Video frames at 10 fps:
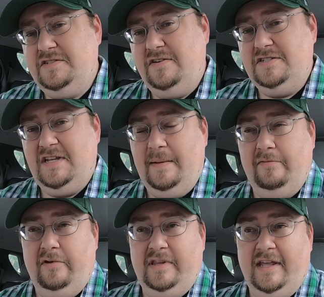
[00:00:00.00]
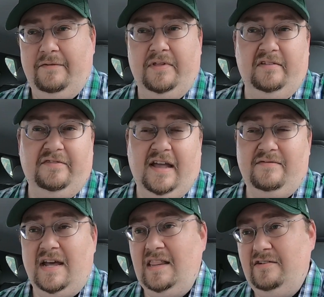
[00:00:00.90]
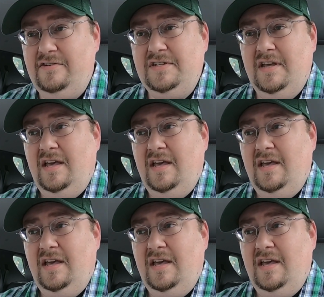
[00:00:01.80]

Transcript: There's times where they're saying everything's $5.